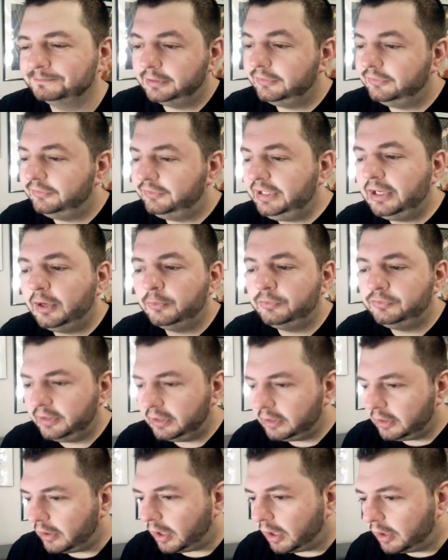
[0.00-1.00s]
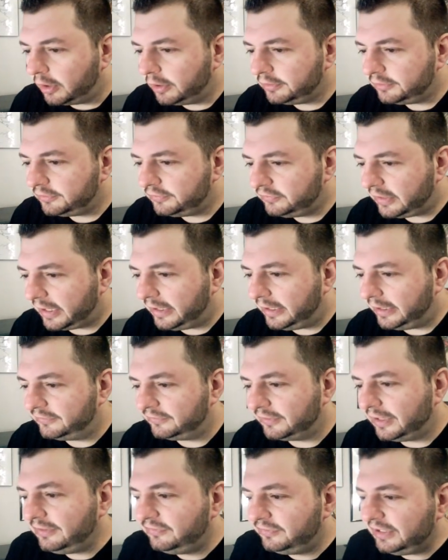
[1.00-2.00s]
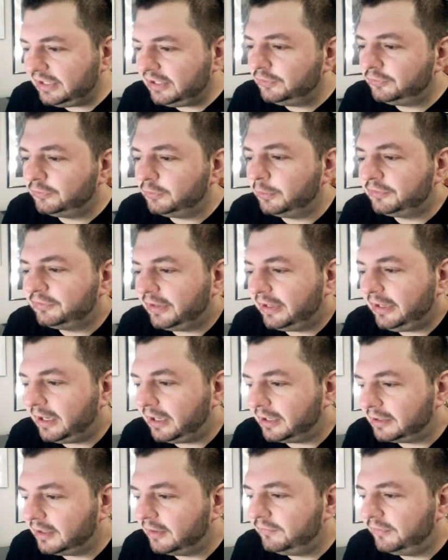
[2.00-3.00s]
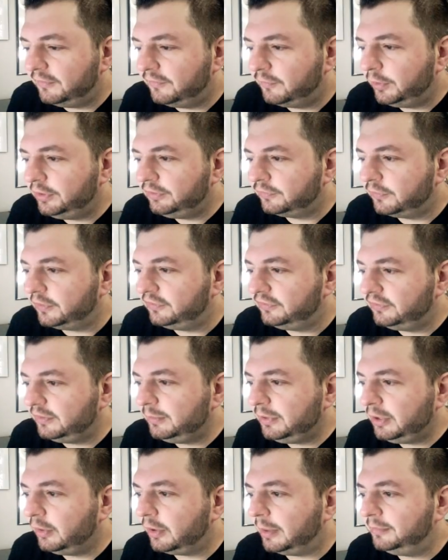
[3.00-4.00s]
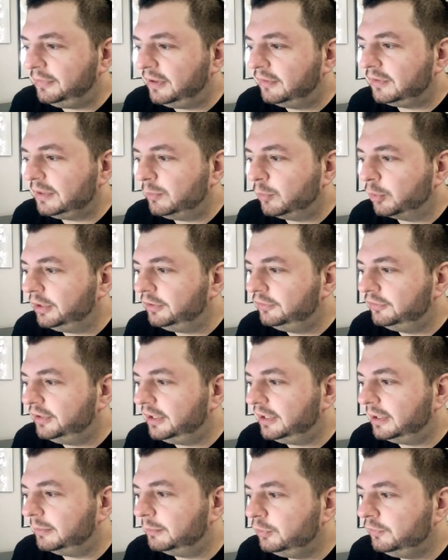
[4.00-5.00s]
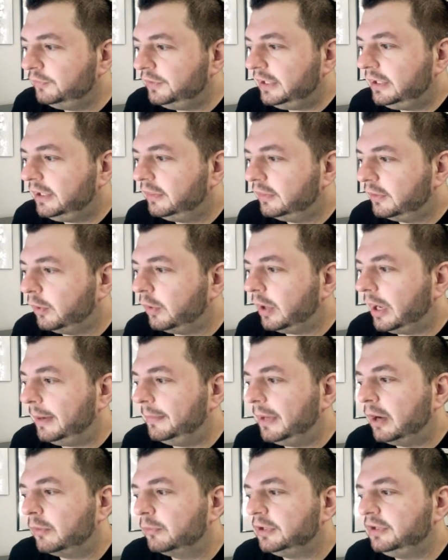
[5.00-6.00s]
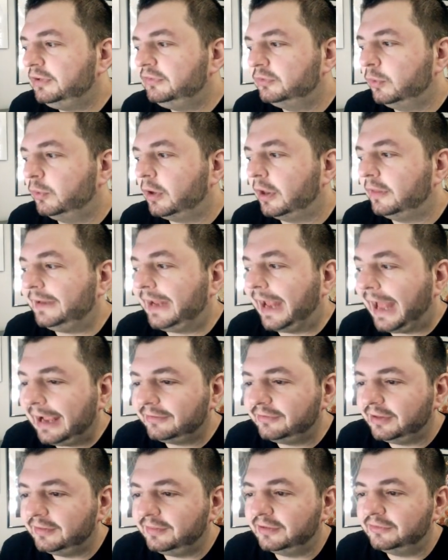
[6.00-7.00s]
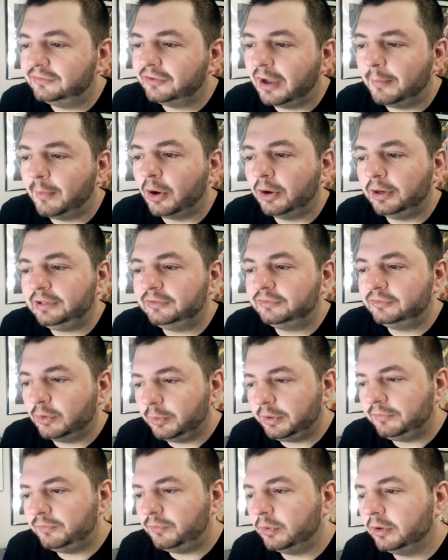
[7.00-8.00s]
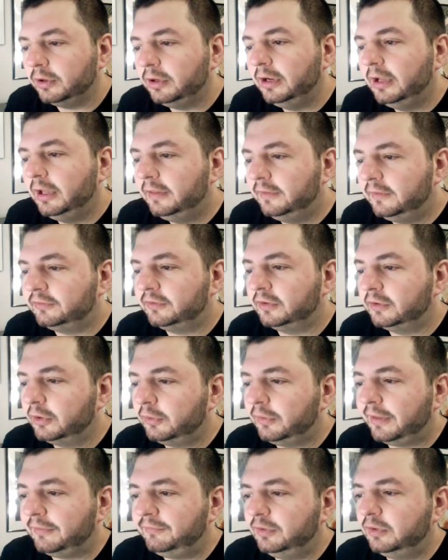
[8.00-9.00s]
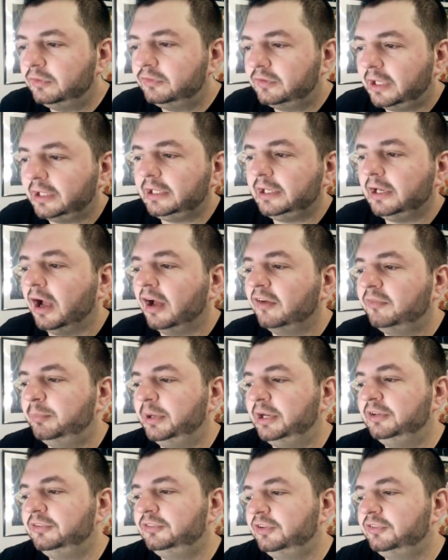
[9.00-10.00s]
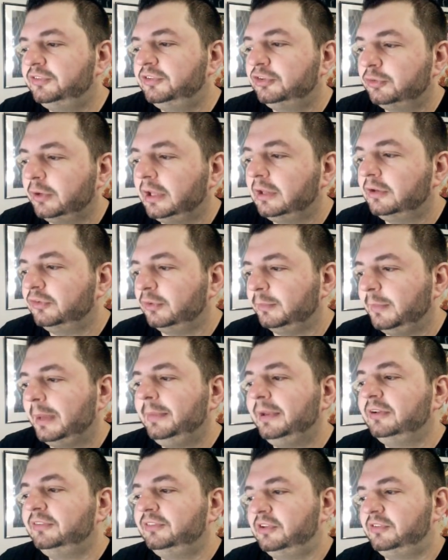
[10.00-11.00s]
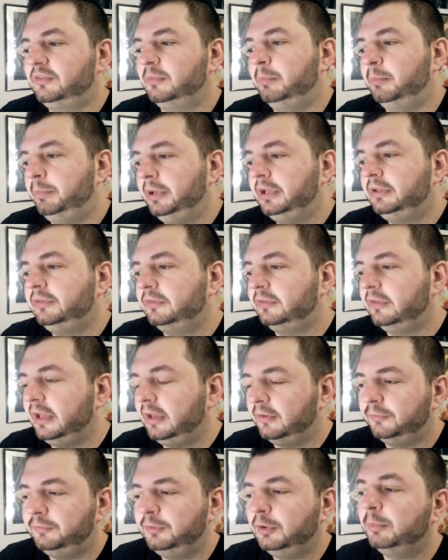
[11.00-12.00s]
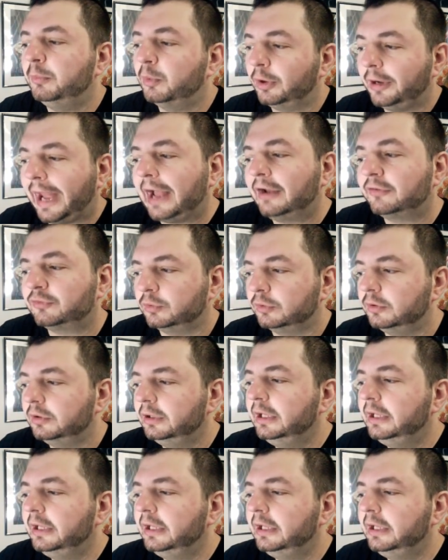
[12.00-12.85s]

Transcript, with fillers: Xenozilla Art said, "It's nice seeing you so excited. I love the voice for the symbiote. I'm definitely more interested in the movie, though I'm not really sold on the accent that Tom Hardy is going for. There's a little that feels slightly off, but it's just a trailer, so maybe it's just a bit, it'll feel more natural